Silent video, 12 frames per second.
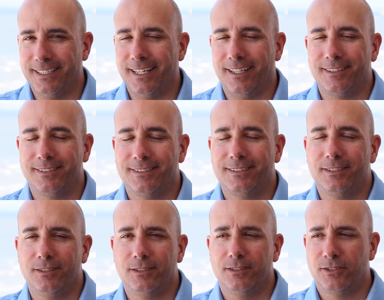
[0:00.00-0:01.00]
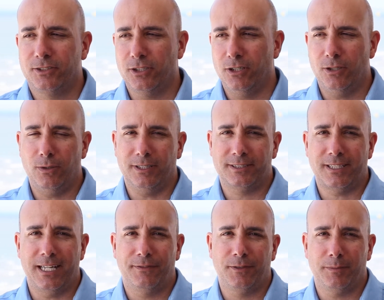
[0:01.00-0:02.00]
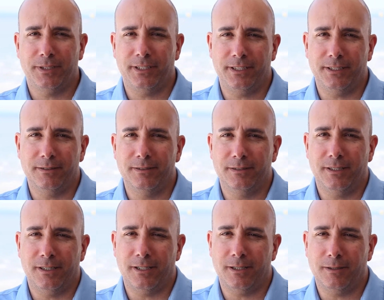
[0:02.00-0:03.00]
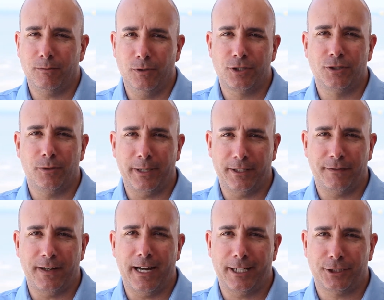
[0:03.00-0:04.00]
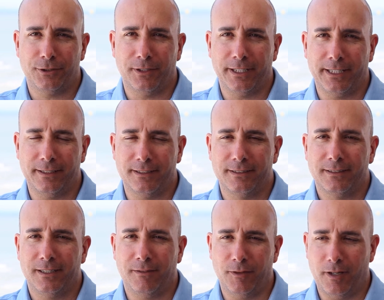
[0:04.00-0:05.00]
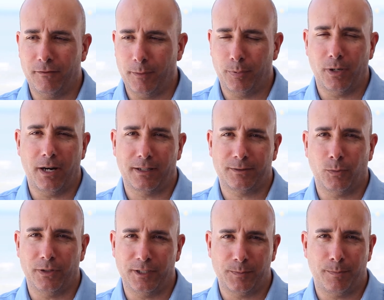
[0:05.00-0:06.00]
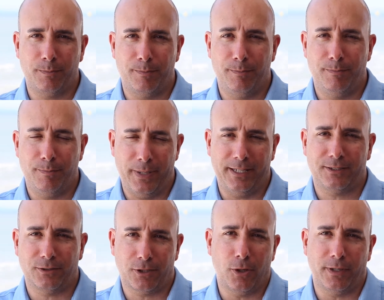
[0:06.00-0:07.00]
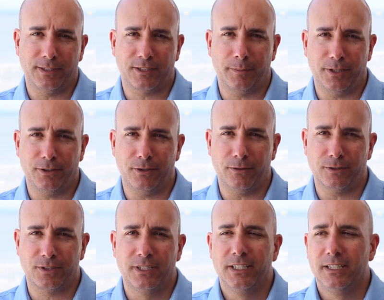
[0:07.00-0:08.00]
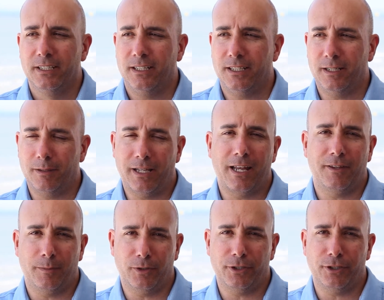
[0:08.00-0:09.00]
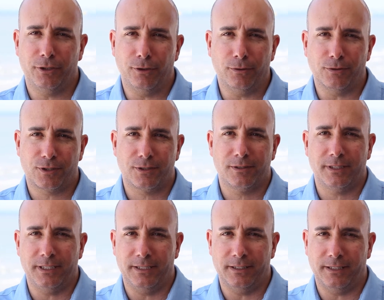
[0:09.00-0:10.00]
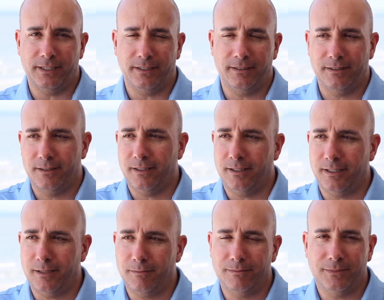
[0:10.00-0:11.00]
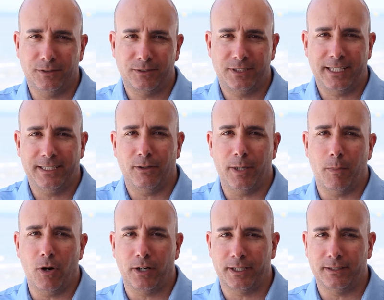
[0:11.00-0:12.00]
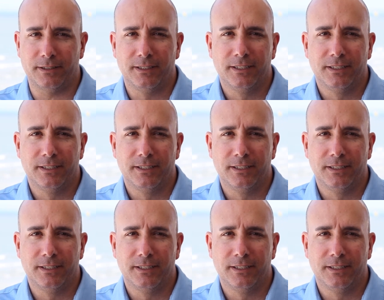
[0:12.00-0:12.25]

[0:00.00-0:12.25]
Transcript: Yeah. So aside from the original manufacturing of a product where these paints or coatings can be used, a lot of them are used in the secondary market,